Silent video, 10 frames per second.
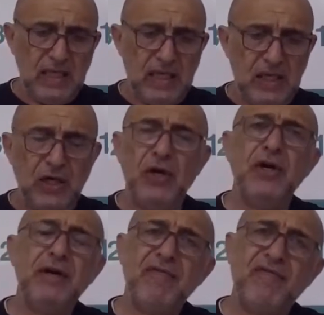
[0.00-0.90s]

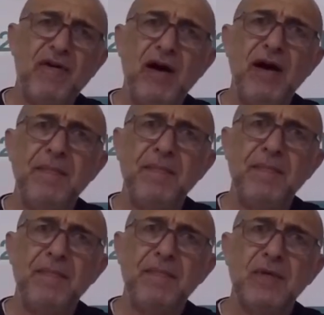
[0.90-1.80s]
learn from,
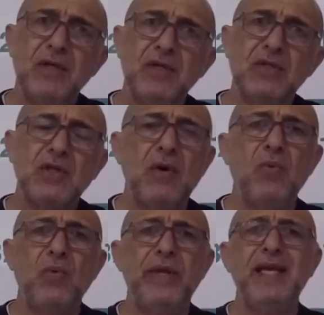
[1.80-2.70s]
so
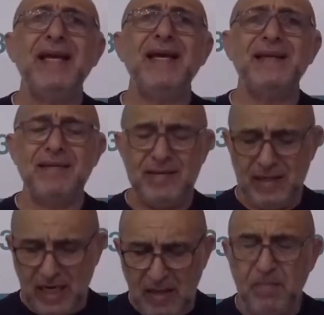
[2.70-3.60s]
we can
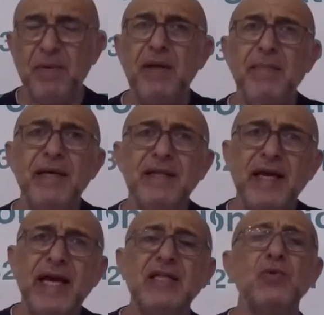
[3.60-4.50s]
implement
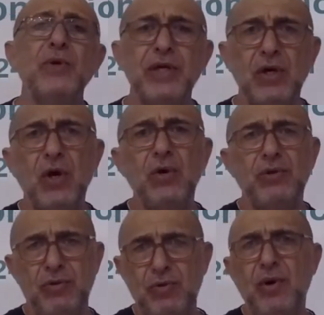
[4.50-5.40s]
as we go
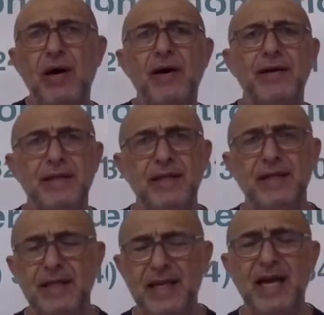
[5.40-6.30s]
throughout
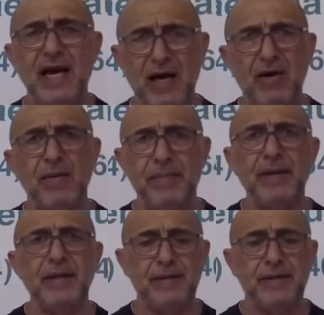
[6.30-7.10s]
our build.